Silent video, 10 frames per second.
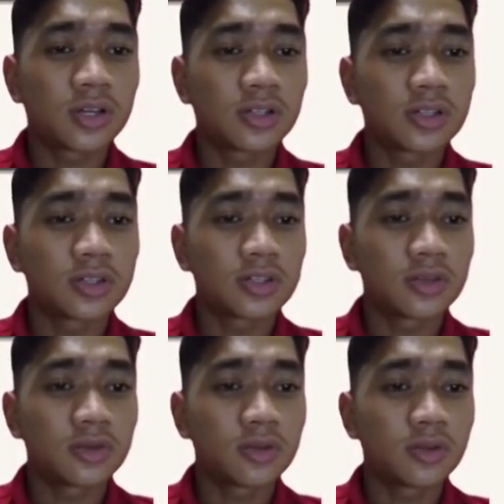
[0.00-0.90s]

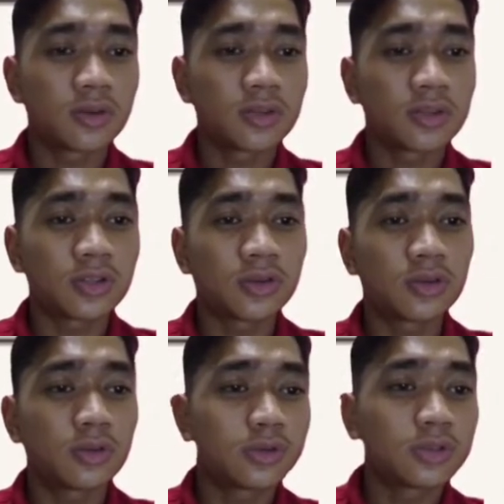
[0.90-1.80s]
system was
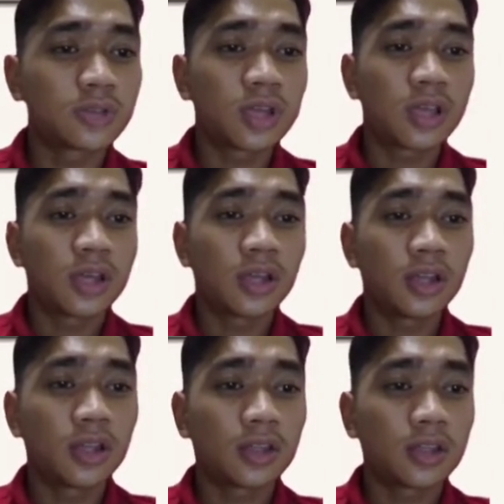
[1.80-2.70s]
introduced in
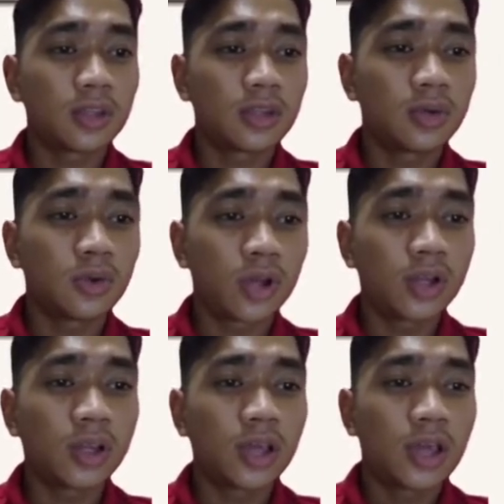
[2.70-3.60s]
1991
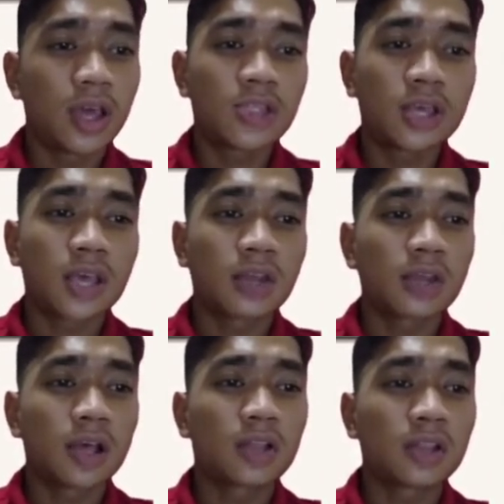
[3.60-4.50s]
as an
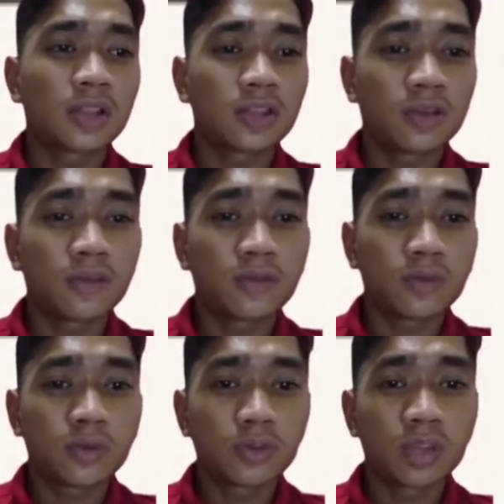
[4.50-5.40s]
alternative
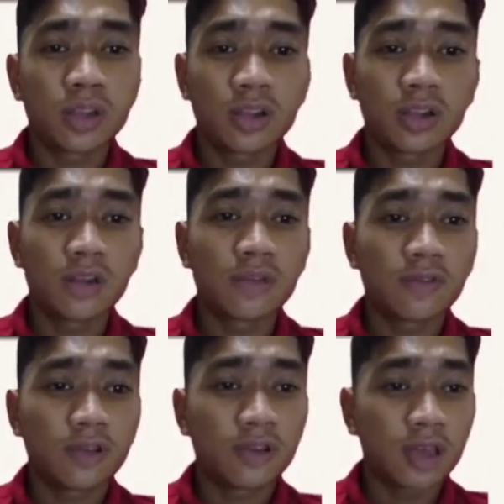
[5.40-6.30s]
to Taylor's
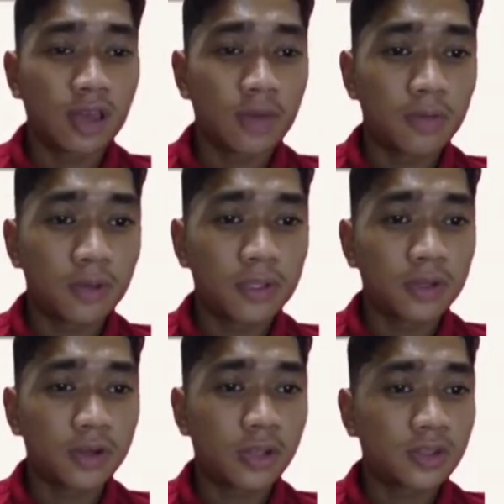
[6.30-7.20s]
different piece
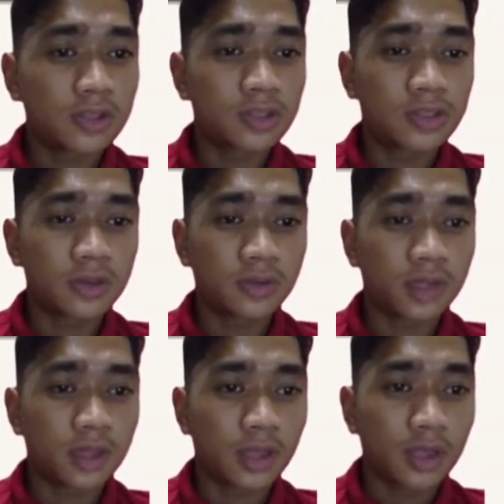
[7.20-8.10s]
rate system.
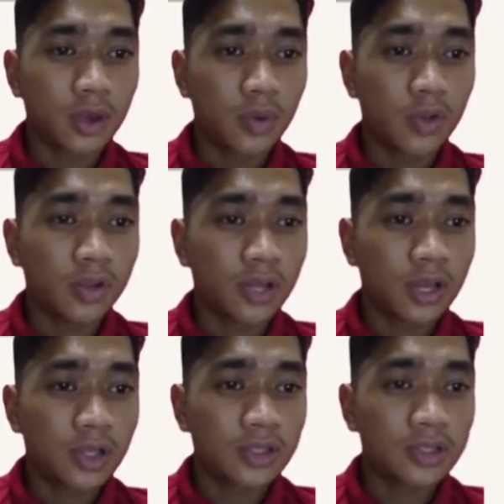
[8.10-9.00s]
With
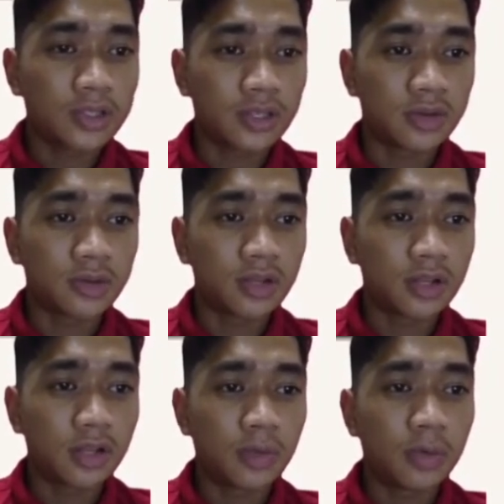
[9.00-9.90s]
Gantt system,
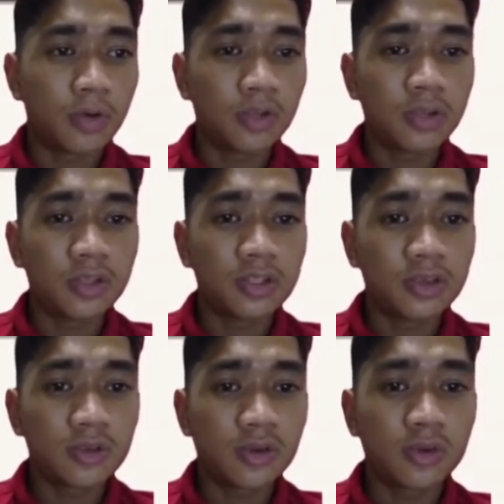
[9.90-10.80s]
the employee
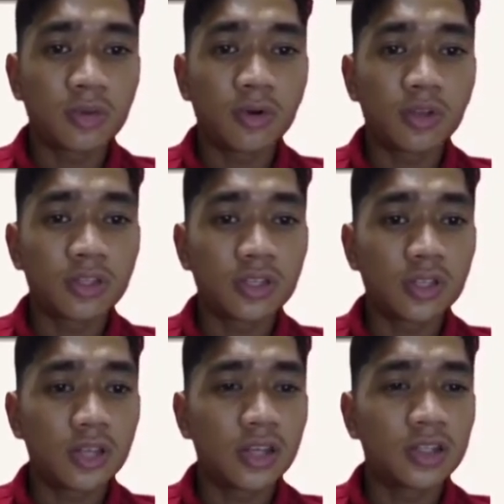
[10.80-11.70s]
receives a bonus in
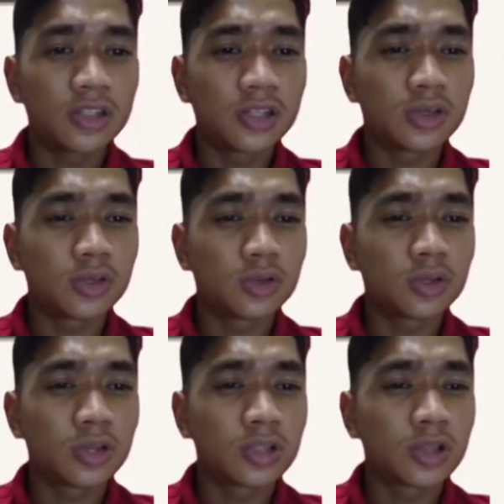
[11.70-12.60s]
addition to
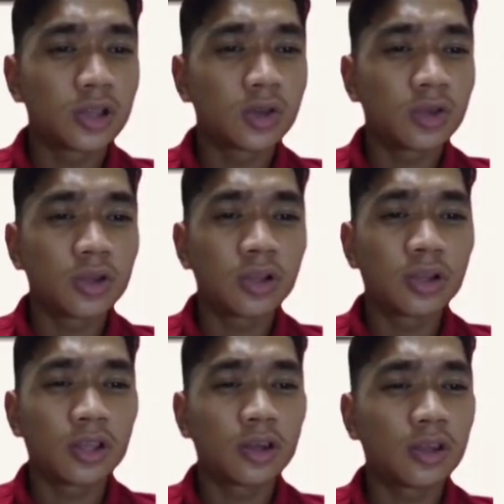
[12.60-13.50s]
his regular
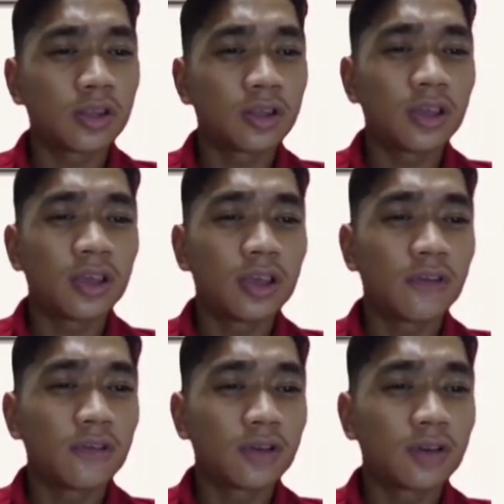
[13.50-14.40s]
day rate.
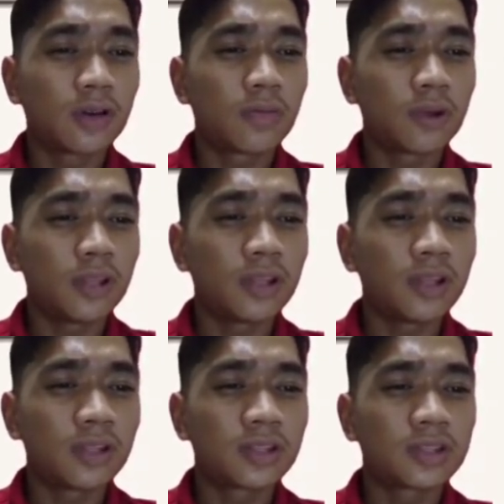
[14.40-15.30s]
If complete
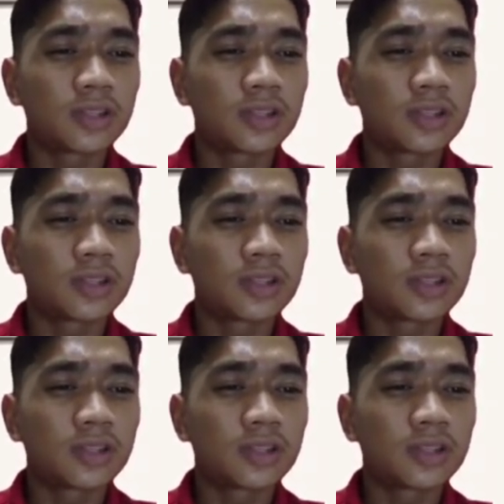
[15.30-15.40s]
this